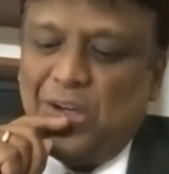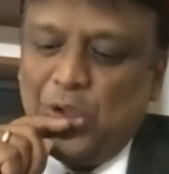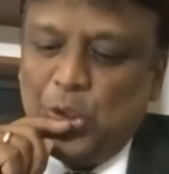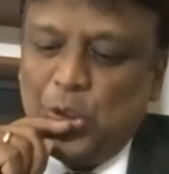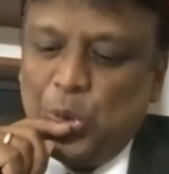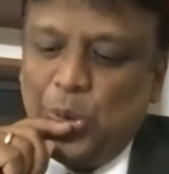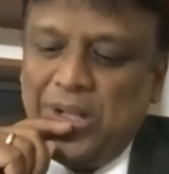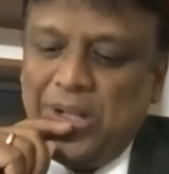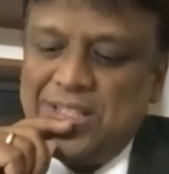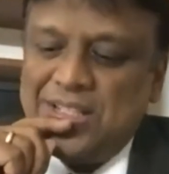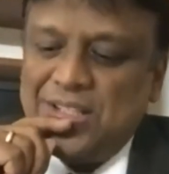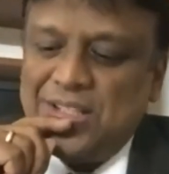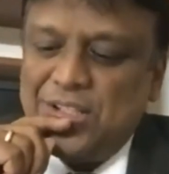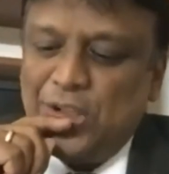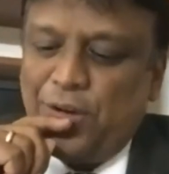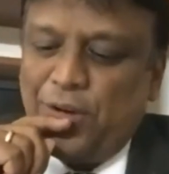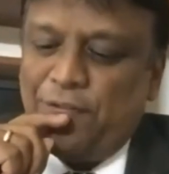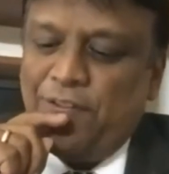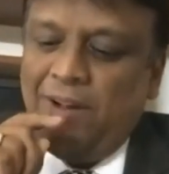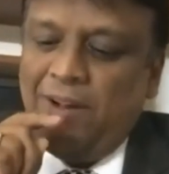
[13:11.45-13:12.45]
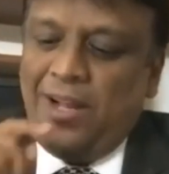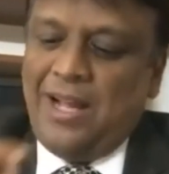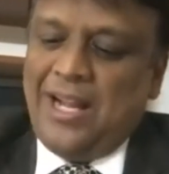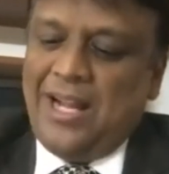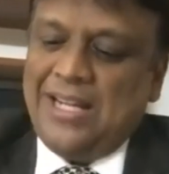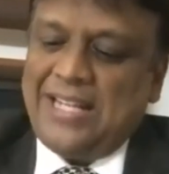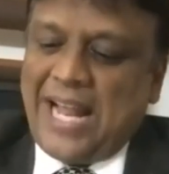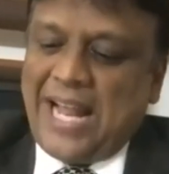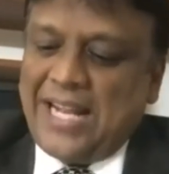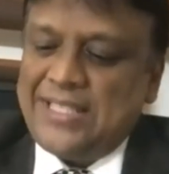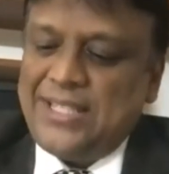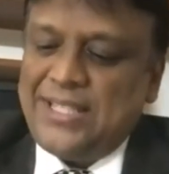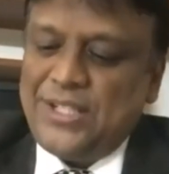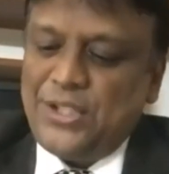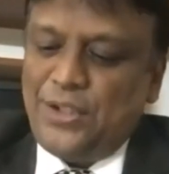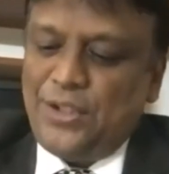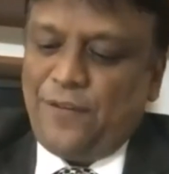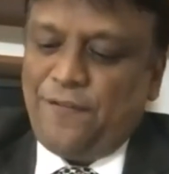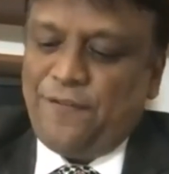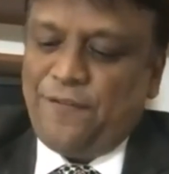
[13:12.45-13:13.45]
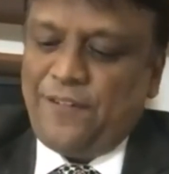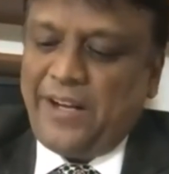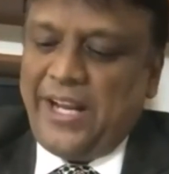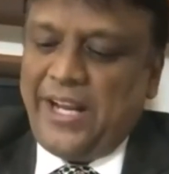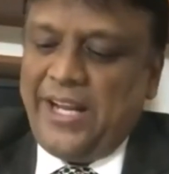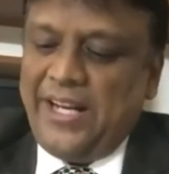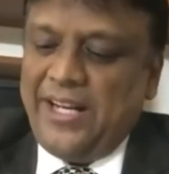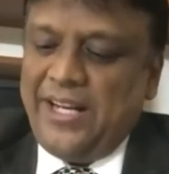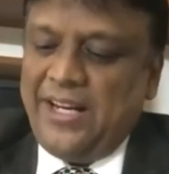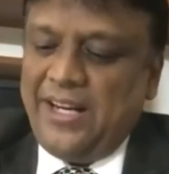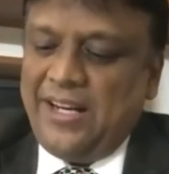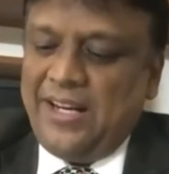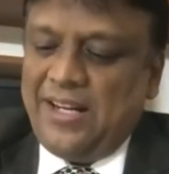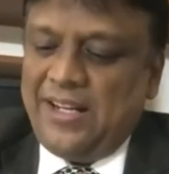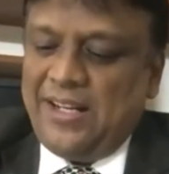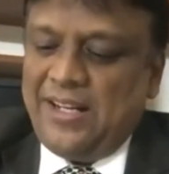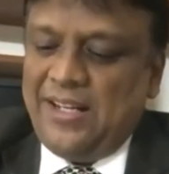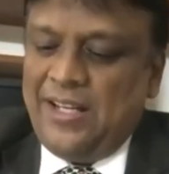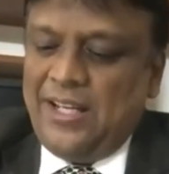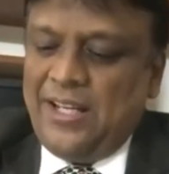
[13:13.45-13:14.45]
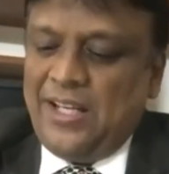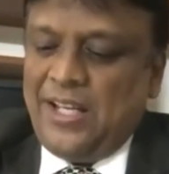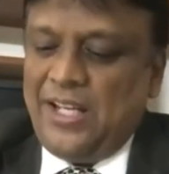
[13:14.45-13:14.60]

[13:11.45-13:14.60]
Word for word: on today's session of taxation of trading uh,